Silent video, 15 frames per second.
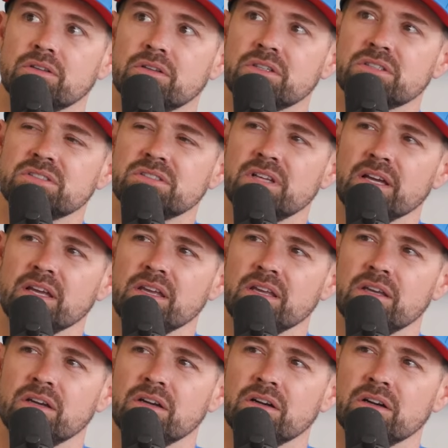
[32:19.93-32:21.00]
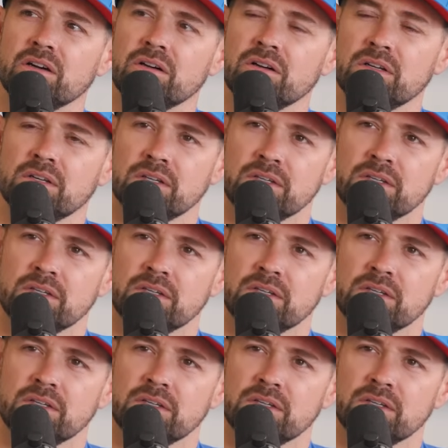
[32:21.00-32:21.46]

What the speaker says: The second year,